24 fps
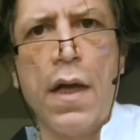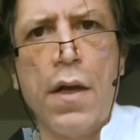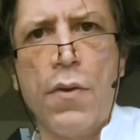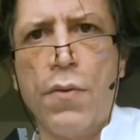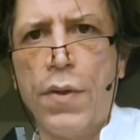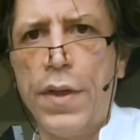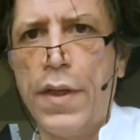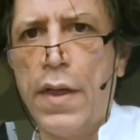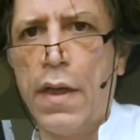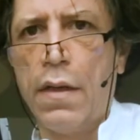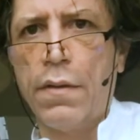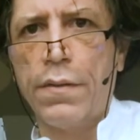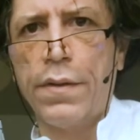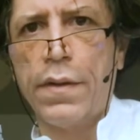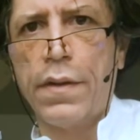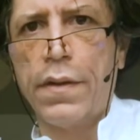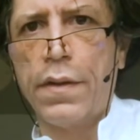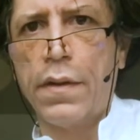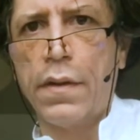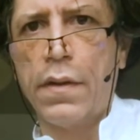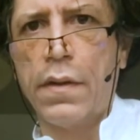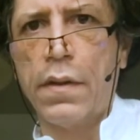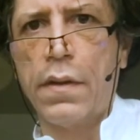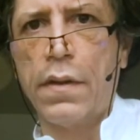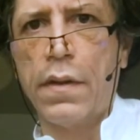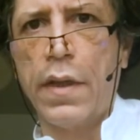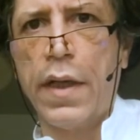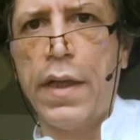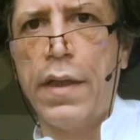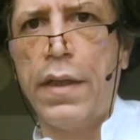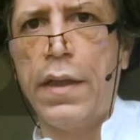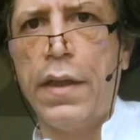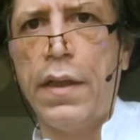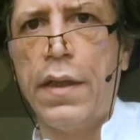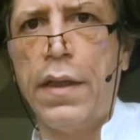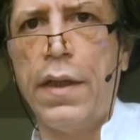without
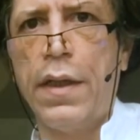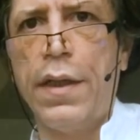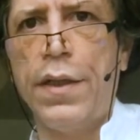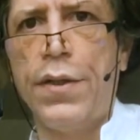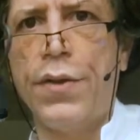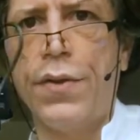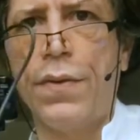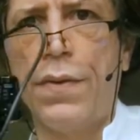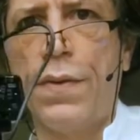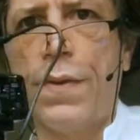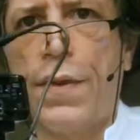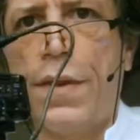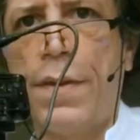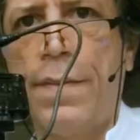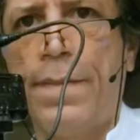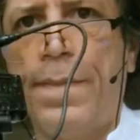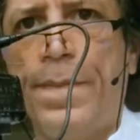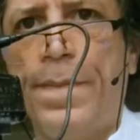any issues.